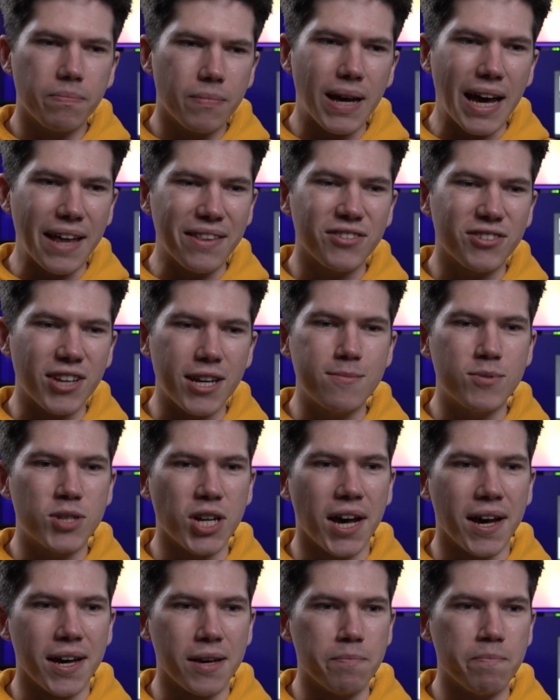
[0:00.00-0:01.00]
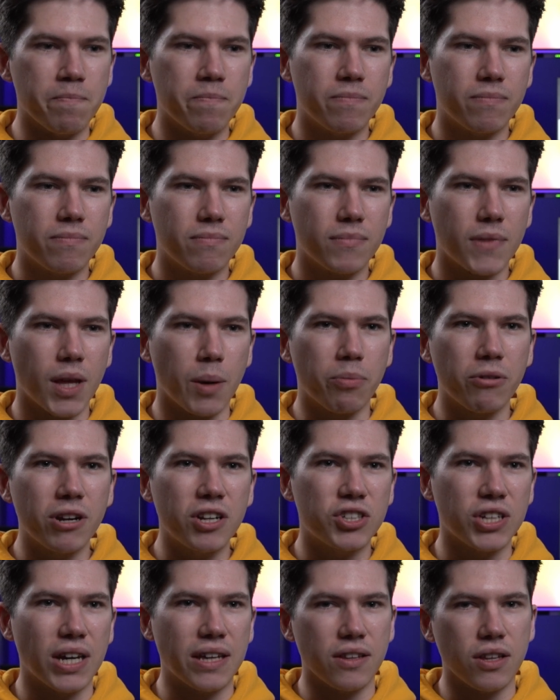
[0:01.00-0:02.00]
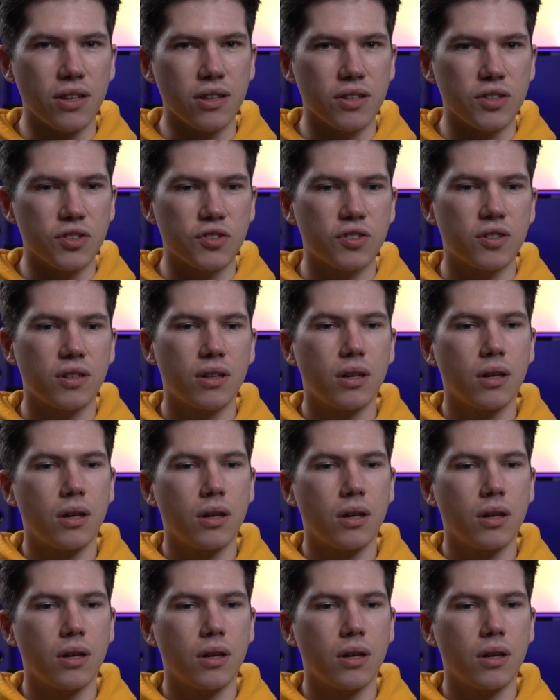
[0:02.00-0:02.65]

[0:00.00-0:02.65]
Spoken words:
at the same time, appreciate that there's